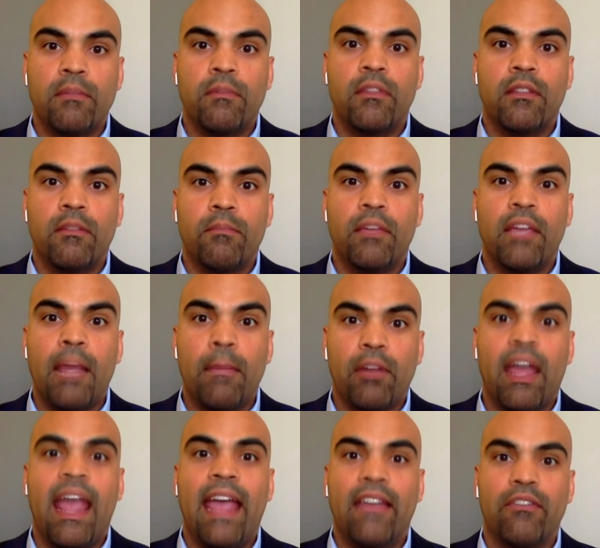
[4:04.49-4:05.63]
the, be able to
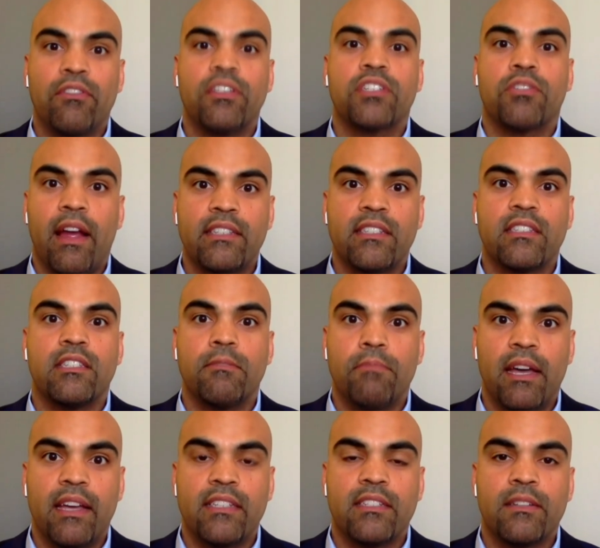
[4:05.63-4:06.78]
handle this crisis the
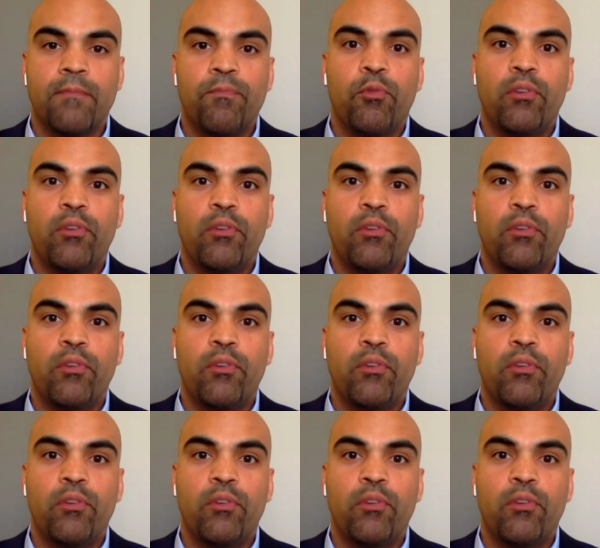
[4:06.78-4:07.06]
best.